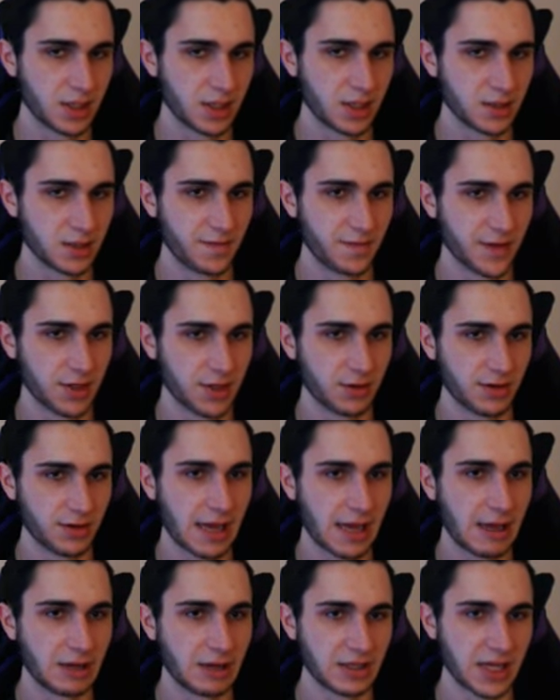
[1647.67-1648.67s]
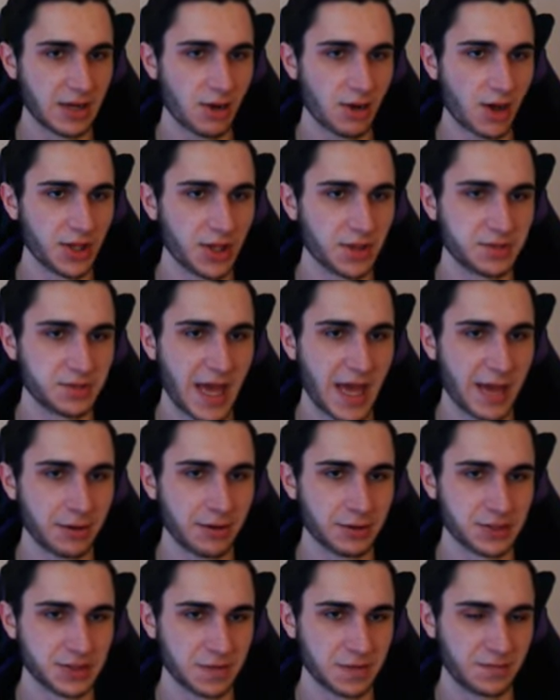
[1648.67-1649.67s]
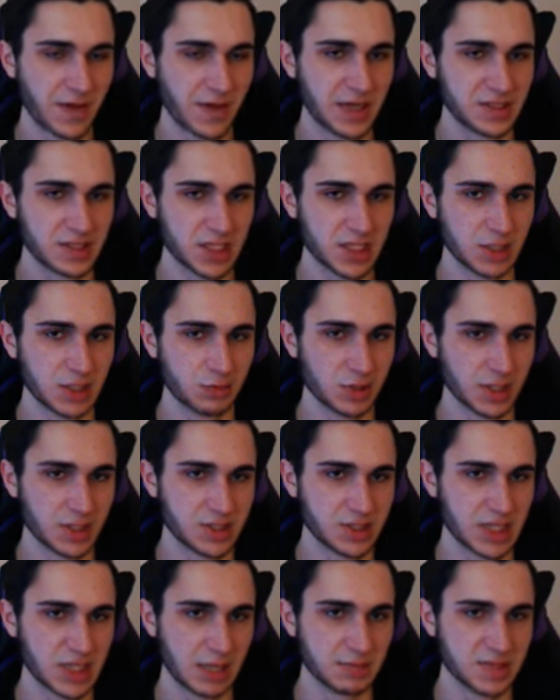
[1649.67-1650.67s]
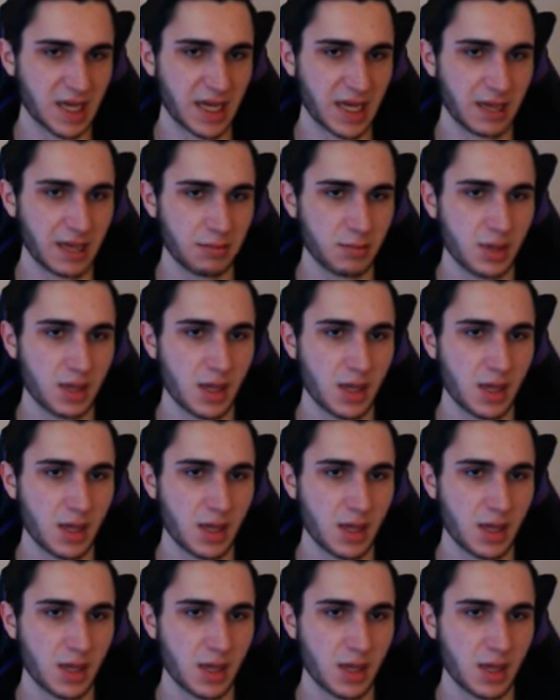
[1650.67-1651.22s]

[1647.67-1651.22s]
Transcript: figuring out how to get all the towers to face inward at the same time.